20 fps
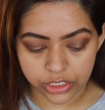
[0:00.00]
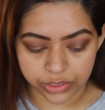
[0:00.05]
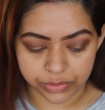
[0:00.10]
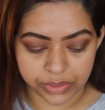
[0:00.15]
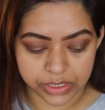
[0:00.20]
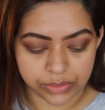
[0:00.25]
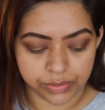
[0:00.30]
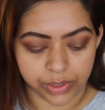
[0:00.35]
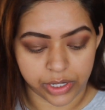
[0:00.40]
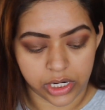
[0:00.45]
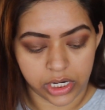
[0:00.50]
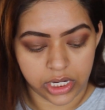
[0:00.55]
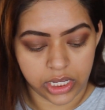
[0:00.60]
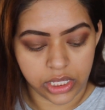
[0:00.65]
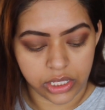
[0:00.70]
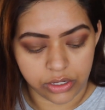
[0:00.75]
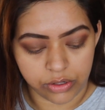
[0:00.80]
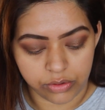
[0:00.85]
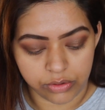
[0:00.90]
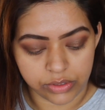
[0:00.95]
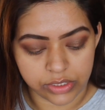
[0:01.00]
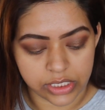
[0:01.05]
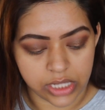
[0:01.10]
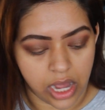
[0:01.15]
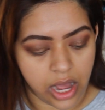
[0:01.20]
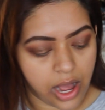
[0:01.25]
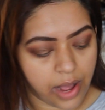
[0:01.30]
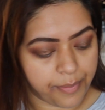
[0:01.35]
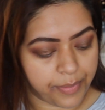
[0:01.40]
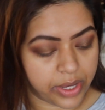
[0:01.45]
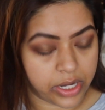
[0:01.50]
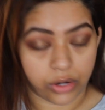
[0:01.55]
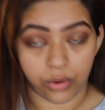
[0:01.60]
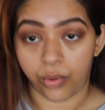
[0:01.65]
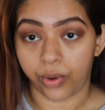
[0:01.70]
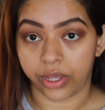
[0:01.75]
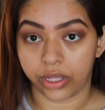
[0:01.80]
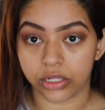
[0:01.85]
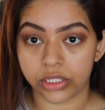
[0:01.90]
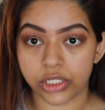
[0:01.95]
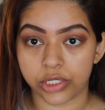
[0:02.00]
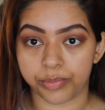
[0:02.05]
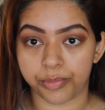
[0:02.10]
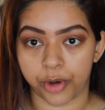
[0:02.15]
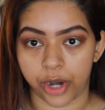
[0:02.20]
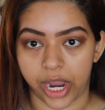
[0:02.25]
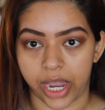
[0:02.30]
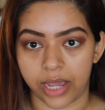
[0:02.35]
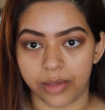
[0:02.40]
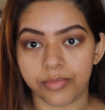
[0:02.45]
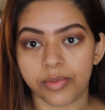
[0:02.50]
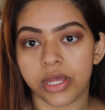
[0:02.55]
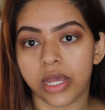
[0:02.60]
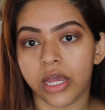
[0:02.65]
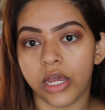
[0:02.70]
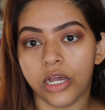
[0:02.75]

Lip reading: do is we're going to use an oil to prime.